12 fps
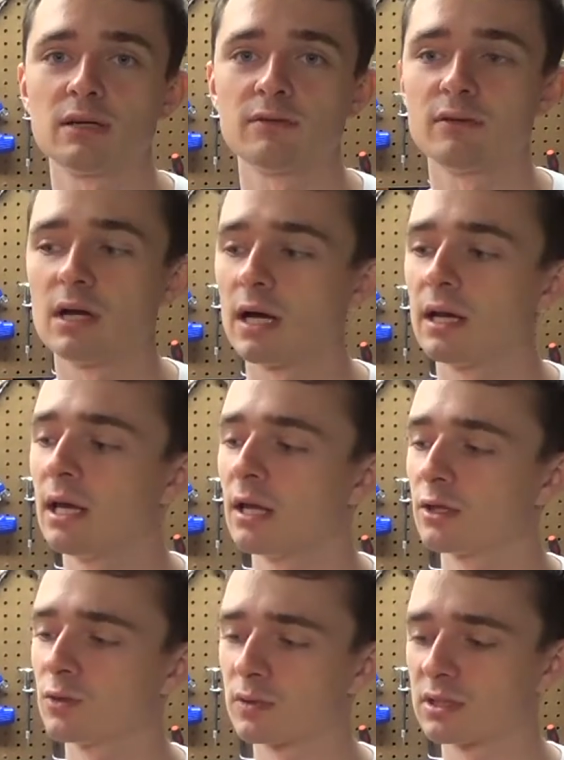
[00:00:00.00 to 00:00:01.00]
If not,
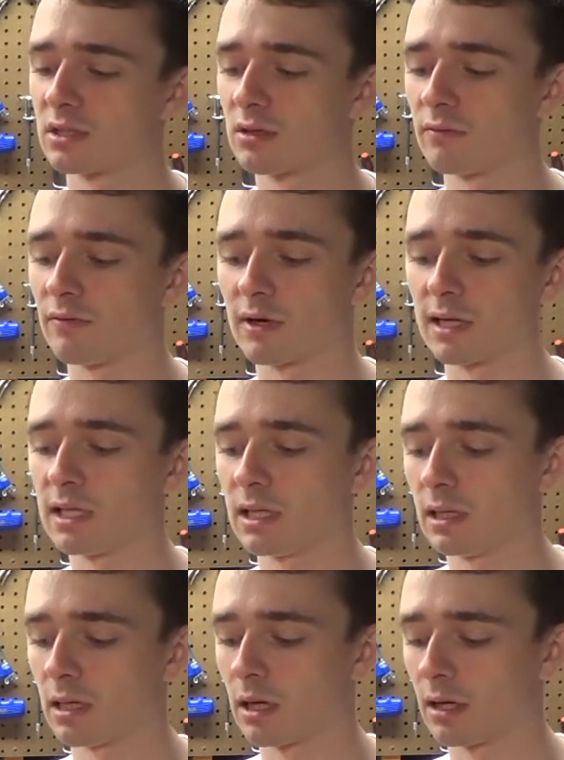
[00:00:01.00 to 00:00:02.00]
this one's a little
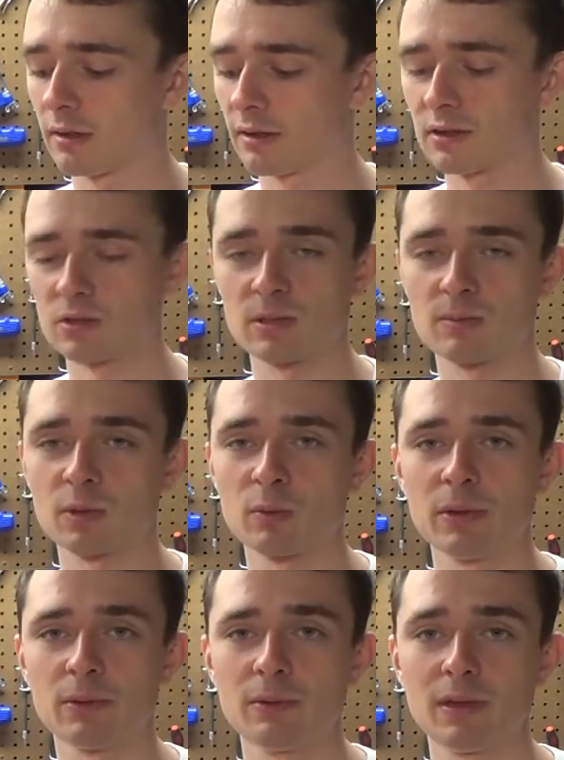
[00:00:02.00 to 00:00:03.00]
funky. I think there's something
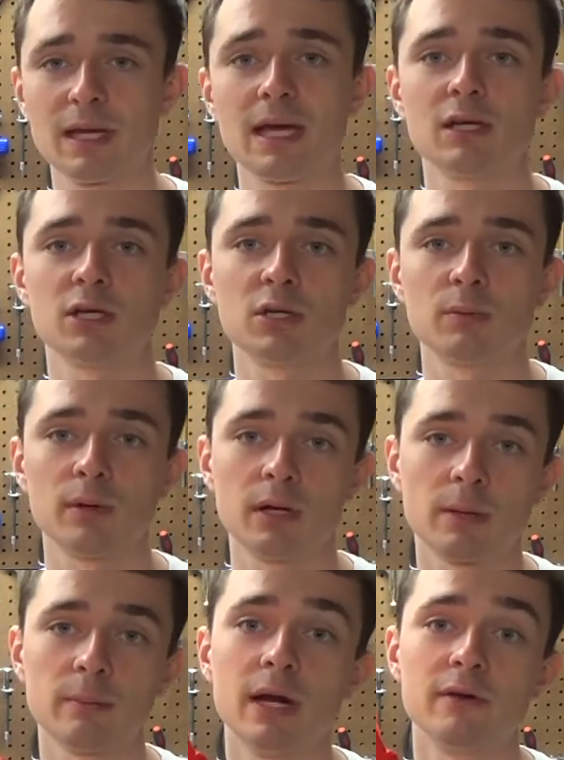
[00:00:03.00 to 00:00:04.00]
weird with the catch, but
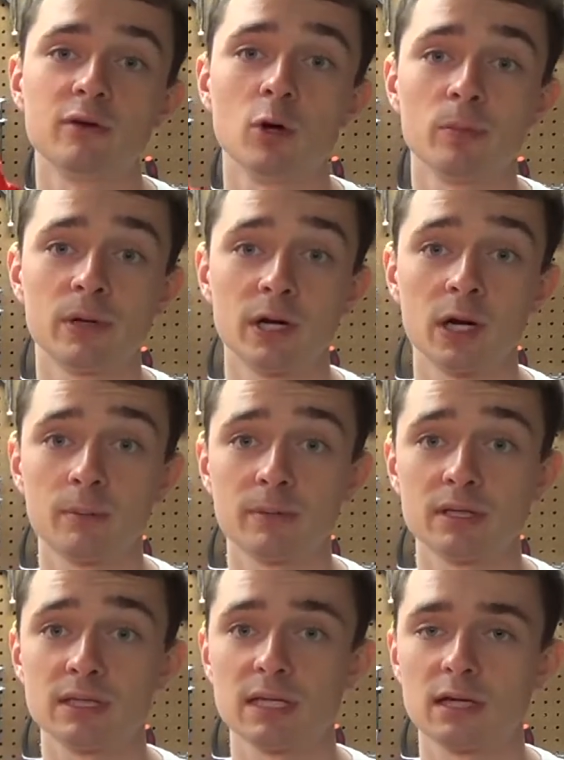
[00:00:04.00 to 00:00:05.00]
I'm gonna have to open it up
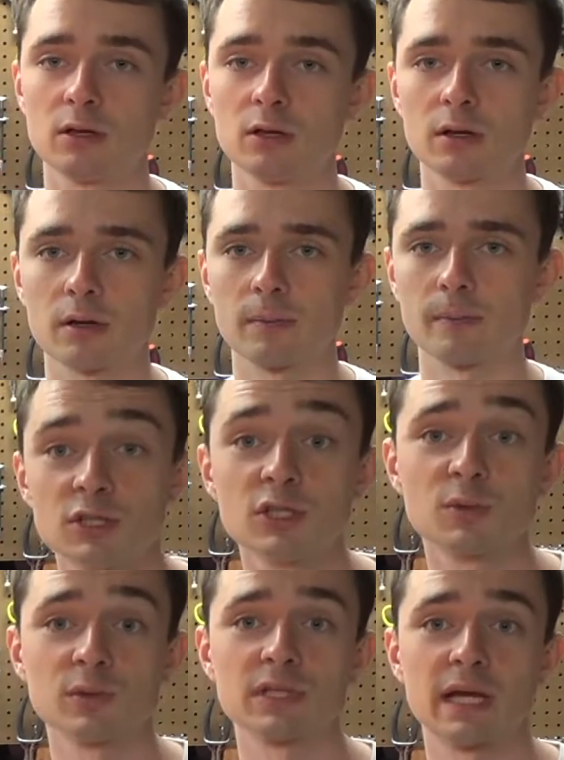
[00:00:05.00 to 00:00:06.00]
and take a look. So
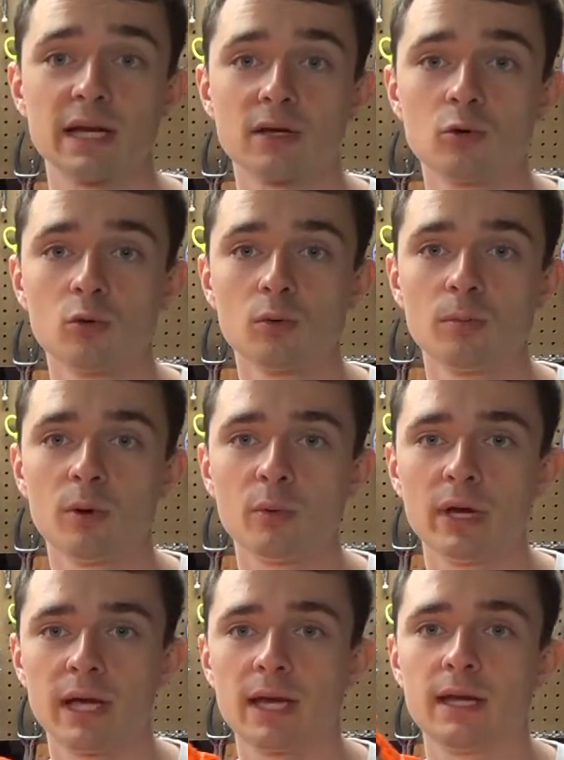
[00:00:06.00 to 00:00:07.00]
this one's kind of cool, but
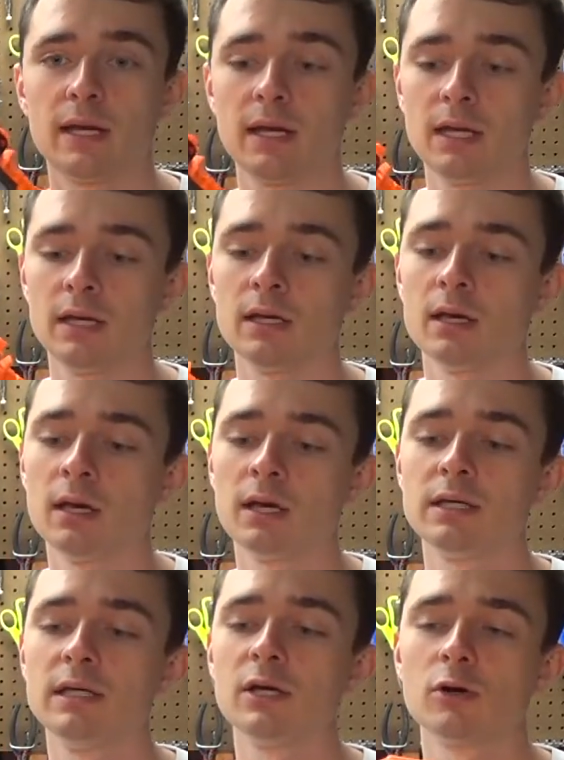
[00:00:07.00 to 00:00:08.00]
we had a
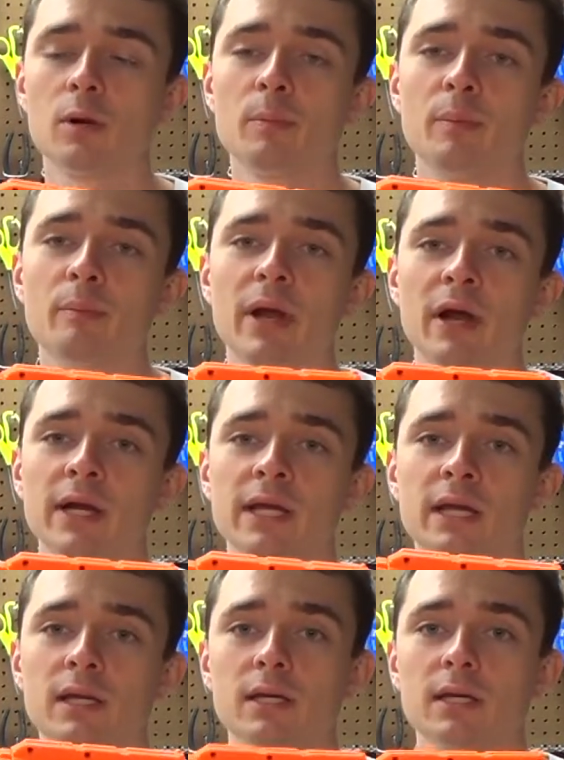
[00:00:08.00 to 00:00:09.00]
Gear Up
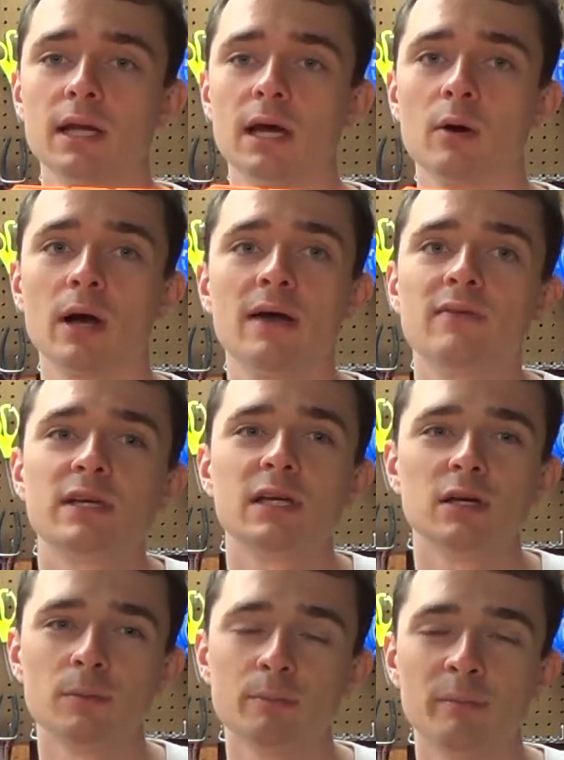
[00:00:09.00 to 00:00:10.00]
Barricade. Now, I have a
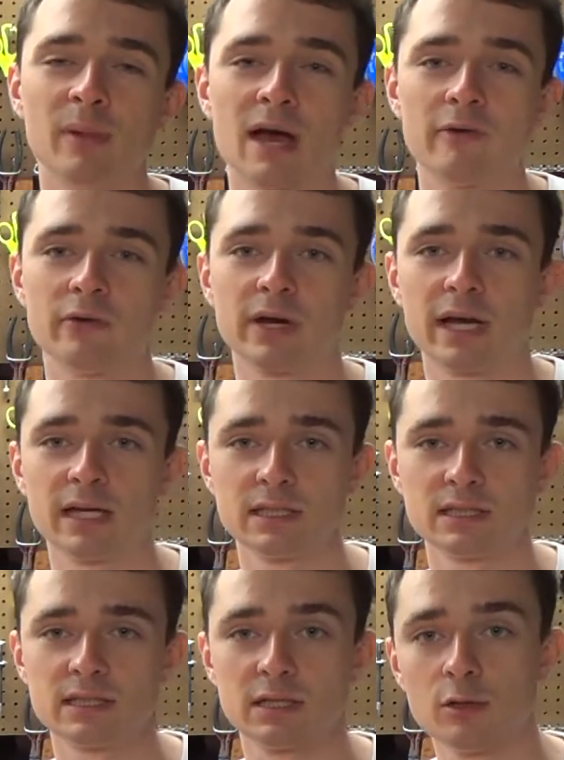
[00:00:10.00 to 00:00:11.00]
Gear Up Maverick
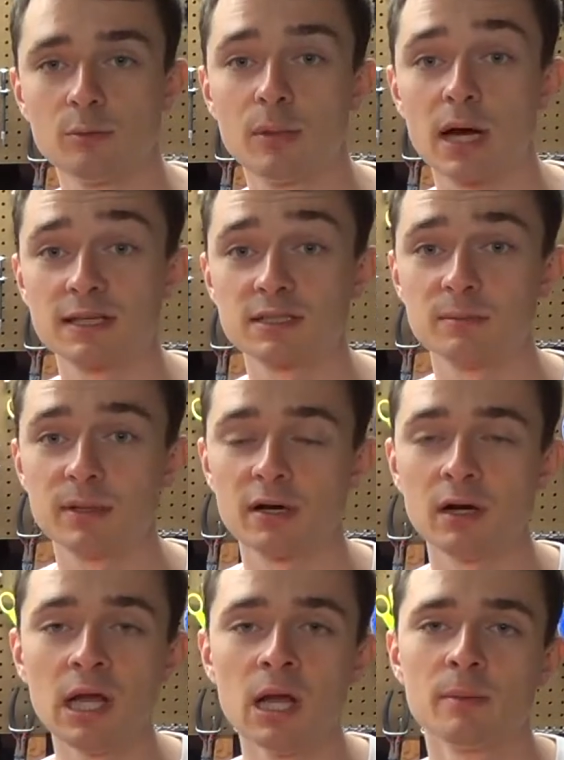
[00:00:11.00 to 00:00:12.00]
actually still in the box up
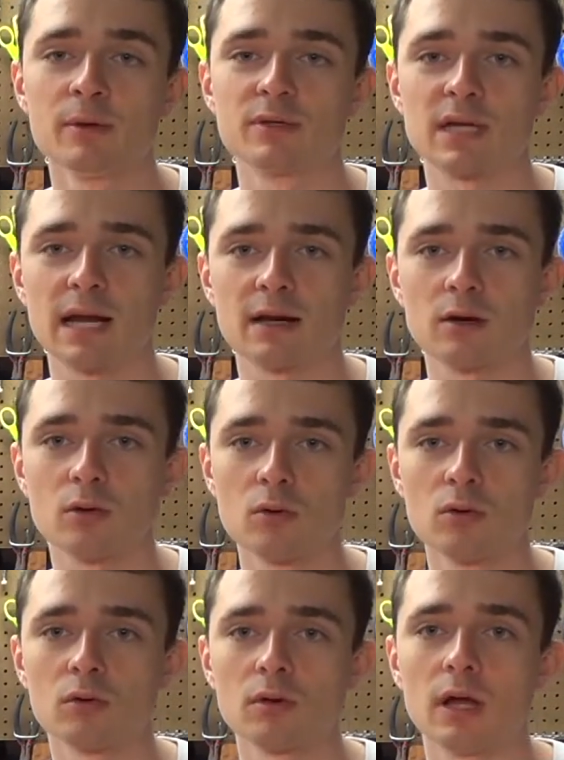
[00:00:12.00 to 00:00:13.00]
there, but it was kind of
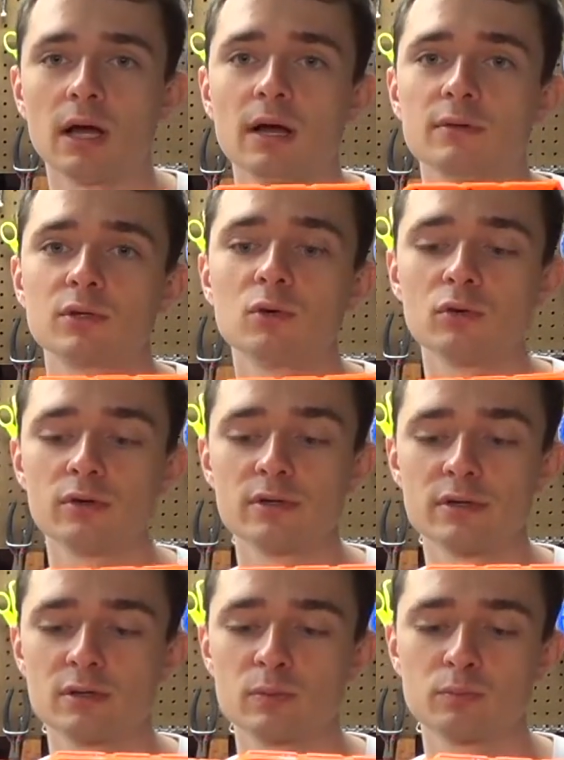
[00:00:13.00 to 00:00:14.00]
cool. It was a cool
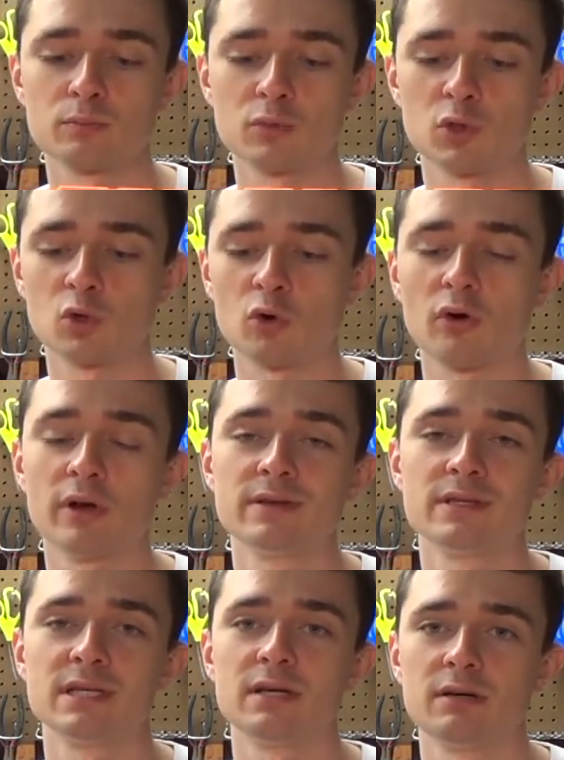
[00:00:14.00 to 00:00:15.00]
little short run
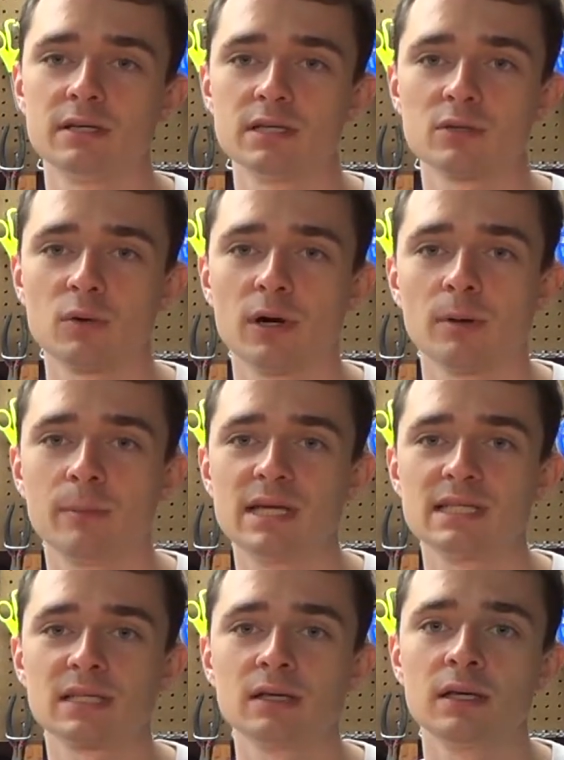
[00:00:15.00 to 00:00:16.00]
series where
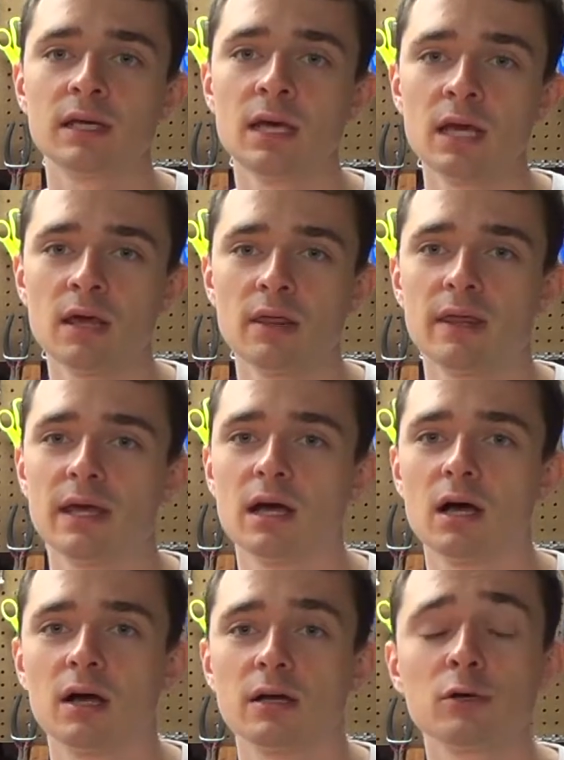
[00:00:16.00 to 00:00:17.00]
basically they
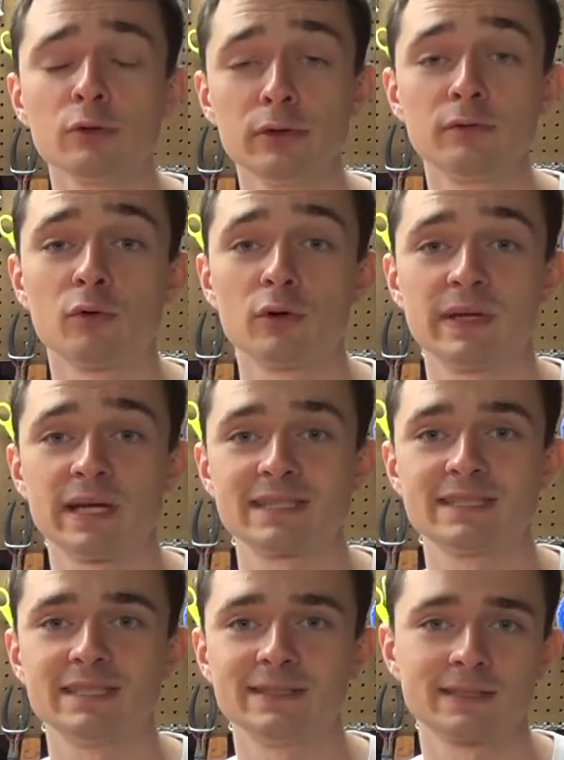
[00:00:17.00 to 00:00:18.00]
included
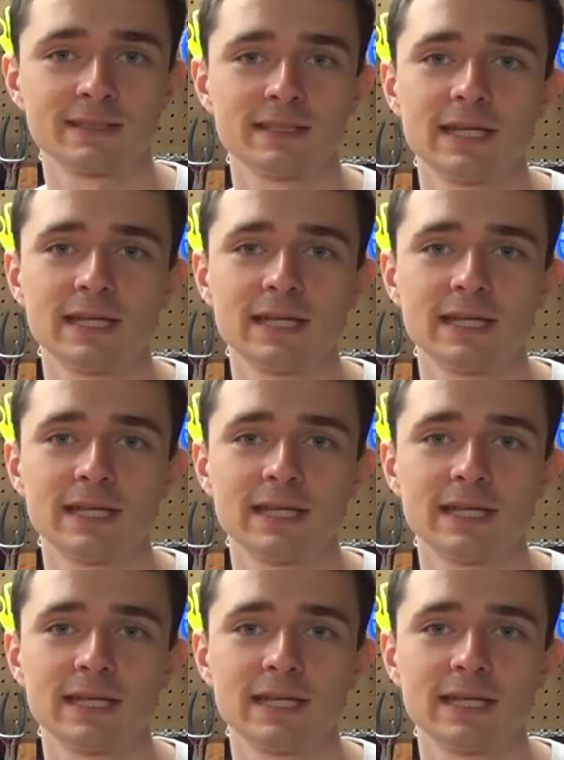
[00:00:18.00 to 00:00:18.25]
Vortex discs.